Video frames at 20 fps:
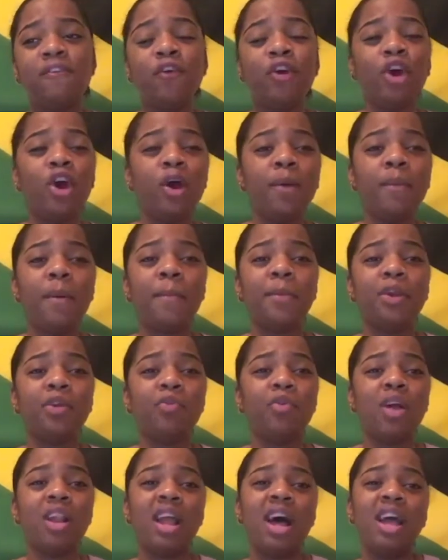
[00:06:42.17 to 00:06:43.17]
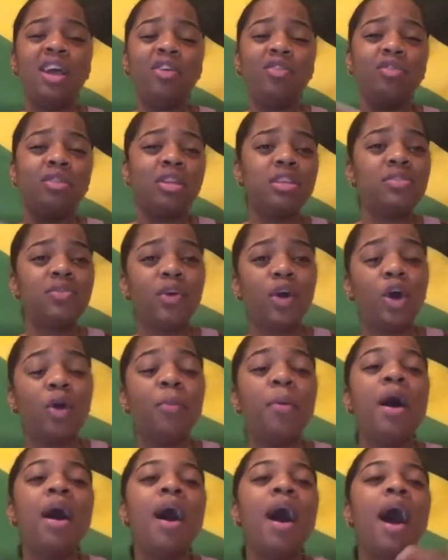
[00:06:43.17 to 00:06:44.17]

for help, I'm going to rely on this for help,